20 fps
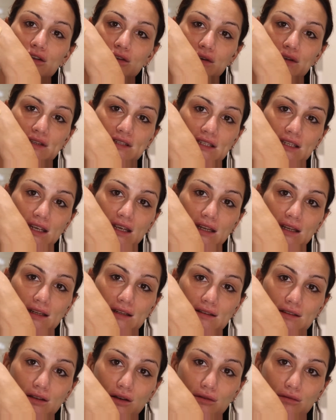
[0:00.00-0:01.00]
You can see it
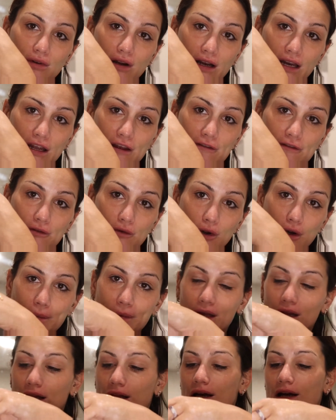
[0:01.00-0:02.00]
is a runny
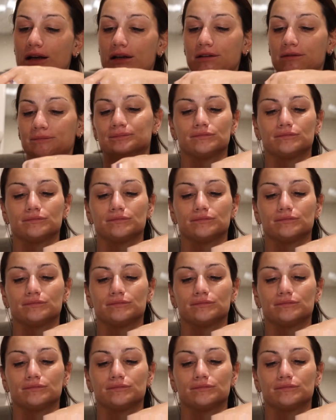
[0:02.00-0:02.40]
formula.